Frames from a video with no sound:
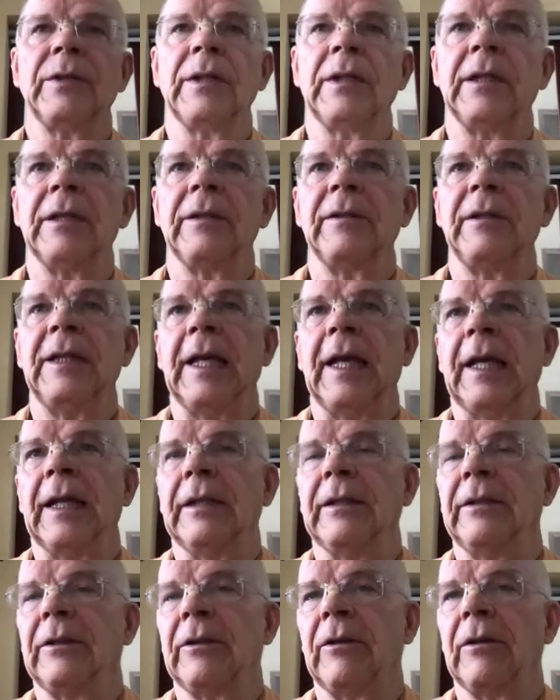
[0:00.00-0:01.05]
and at the
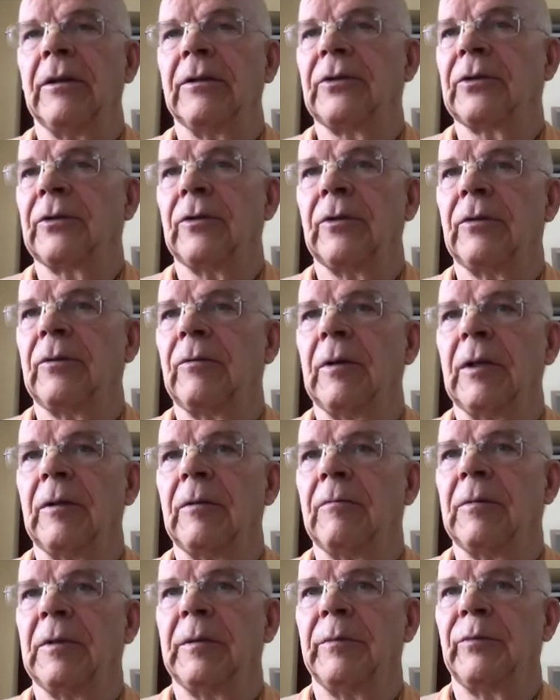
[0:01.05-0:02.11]
end also one
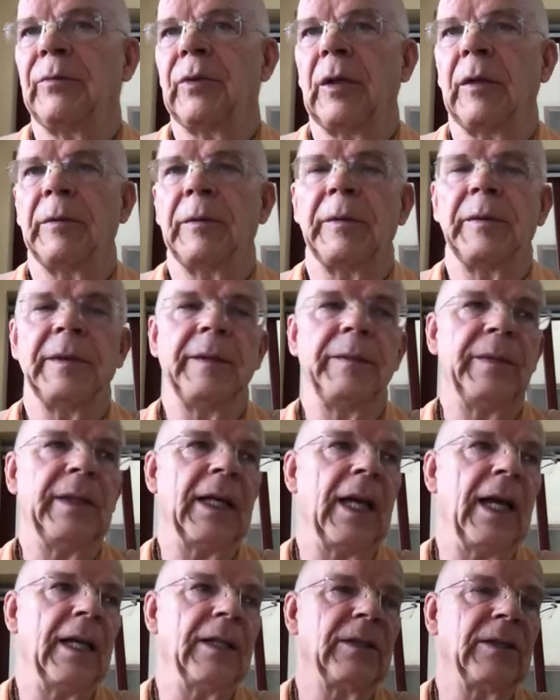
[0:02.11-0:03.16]
will probably be
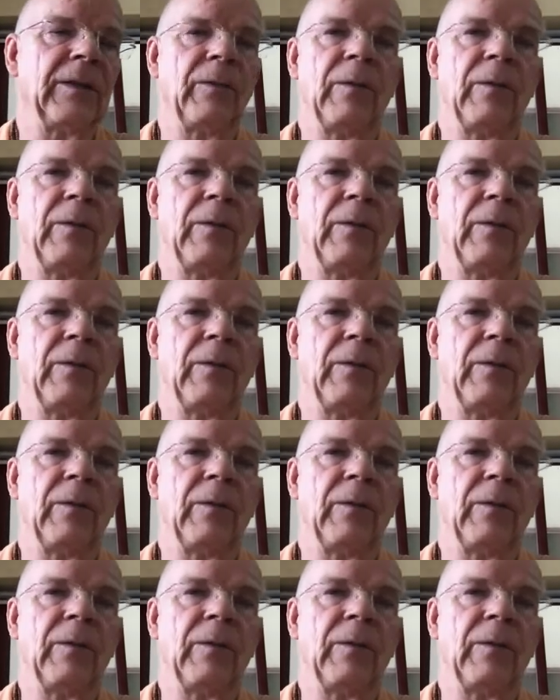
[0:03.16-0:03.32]
asked,